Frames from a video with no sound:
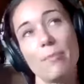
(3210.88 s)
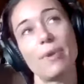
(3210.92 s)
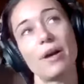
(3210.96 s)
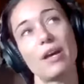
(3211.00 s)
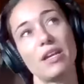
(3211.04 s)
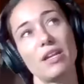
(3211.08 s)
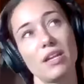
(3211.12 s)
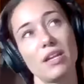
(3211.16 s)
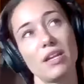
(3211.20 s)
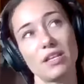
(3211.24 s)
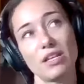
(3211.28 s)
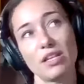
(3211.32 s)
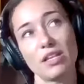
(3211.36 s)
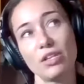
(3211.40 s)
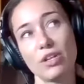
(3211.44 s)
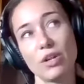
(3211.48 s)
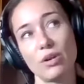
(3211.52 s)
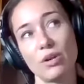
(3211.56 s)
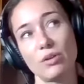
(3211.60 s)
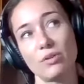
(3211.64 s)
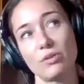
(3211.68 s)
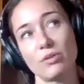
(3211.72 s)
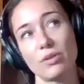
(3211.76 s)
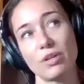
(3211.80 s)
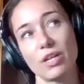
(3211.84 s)
but
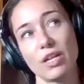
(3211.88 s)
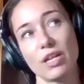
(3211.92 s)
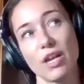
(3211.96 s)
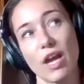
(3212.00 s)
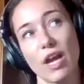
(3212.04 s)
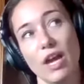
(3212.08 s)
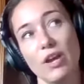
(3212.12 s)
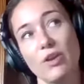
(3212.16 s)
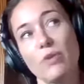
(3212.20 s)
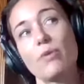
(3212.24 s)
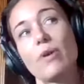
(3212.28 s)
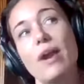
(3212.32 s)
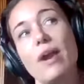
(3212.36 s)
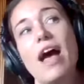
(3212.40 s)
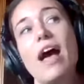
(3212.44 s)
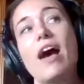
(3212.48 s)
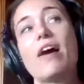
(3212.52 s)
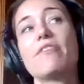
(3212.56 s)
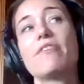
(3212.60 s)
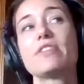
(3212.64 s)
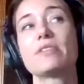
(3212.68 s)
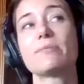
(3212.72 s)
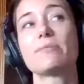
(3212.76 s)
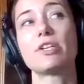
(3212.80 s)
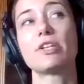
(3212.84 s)
I don't
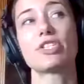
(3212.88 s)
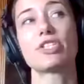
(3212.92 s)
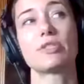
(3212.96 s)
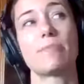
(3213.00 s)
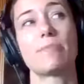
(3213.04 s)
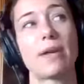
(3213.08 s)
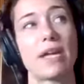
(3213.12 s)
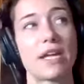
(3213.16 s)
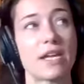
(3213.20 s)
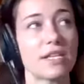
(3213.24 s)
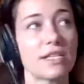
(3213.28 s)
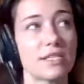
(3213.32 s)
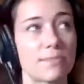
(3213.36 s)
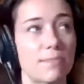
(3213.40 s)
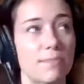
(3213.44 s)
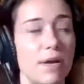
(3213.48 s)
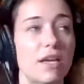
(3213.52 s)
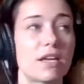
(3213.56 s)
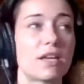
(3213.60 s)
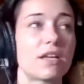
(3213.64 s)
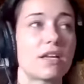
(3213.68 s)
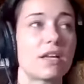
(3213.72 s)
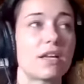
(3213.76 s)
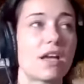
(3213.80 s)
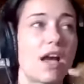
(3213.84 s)
have as much space,
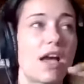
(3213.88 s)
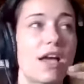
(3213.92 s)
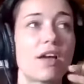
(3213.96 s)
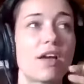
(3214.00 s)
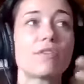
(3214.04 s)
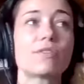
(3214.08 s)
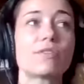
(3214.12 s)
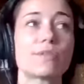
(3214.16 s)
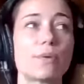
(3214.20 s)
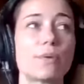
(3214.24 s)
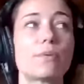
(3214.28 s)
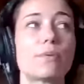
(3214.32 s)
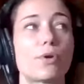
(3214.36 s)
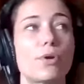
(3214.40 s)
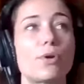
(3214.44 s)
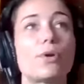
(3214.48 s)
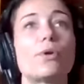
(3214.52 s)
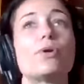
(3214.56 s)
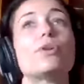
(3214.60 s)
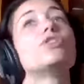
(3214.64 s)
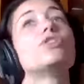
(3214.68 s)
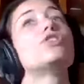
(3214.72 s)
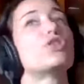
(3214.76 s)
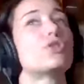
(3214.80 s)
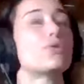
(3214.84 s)
but I also
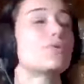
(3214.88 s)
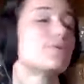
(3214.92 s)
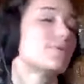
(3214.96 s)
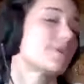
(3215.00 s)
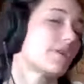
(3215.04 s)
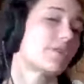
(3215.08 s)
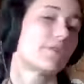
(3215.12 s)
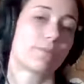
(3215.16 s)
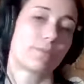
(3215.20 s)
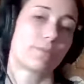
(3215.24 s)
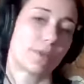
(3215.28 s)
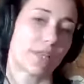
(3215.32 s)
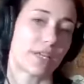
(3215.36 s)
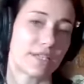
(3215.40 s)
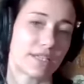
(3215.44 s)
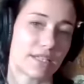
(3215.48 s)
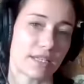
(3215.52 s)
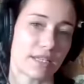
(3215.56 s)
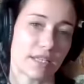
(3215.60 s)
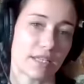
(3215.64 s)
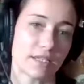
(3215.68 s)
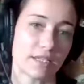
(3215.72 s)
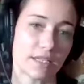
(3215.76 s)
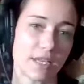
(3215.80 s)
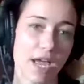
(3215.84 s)
could choose other
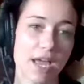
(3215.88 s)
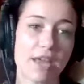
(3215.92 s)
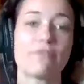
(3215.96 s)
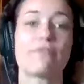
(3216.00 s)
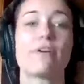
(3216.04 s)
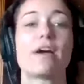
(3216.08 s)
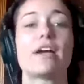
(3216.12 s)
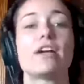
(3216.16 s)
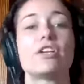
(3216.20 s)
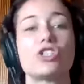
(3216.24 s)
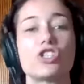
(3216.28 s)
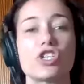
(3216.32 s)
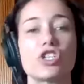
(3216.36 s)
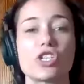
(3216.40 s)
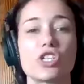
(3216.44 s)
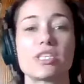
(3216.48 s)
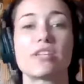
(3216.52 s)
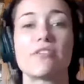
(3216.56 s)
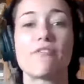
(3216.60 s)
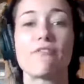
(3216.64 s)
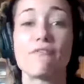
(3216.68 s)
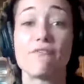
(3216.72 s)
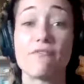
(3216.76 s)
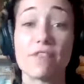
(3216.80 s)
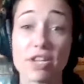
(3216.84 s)
places. If I
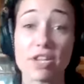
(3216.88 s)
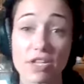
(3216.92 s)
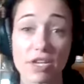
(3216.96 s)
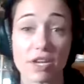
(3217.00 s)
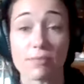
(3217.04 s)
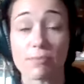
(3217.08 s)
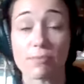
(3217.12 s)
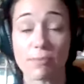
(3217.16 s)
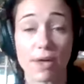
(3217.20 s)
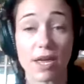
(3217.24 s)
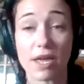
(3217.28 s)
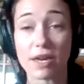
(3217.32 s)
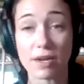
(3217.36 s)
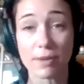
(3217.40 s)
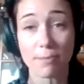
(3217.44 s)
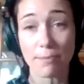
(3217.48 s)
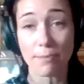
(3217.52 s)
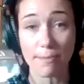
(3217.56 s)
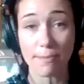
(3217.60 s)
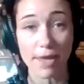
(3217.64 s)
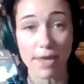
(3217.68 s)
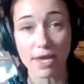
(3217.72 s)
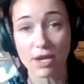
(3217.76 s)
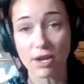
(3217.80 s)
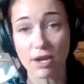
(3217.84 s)
just
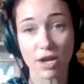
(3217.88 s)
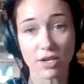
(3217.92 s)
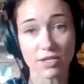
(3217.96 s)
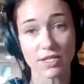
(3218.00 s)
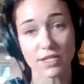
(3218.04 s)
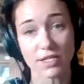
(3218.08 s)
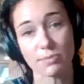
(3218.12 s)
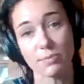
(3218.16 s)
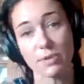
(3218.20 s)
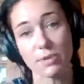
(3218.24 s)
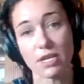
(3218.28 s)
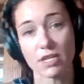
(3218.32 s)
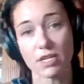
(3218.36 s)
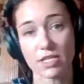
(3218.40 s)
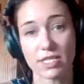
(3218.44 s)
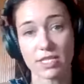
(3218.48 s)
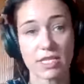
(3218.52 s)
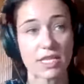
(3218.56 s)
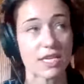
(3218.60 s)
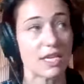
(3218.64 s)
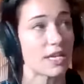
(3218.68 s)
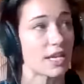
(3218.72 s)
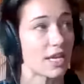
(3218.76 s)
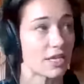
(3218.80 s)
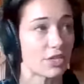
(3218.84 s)
and it causes me to
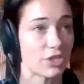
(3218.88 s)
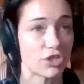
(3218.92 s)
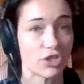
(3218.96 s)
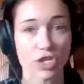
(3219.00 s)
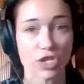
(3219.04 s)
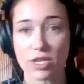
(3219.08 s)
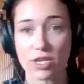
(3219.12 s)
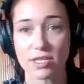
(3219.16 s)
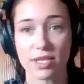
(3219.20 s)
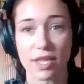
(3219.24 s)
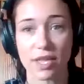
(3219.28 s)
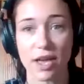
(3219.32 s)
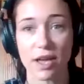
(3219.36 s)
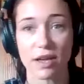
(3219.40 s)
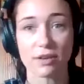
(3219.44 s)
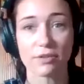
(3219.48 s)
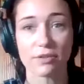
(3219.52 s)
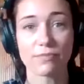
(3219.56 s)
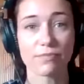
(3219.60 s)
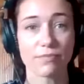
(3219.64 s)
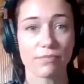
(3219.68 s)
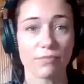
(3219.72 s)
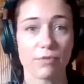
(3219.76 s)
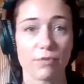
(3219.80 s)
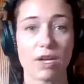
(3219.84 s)
see it as just that.
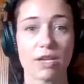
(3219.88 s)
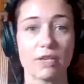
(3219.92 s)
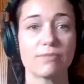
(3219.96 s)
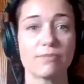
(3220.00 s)
Right?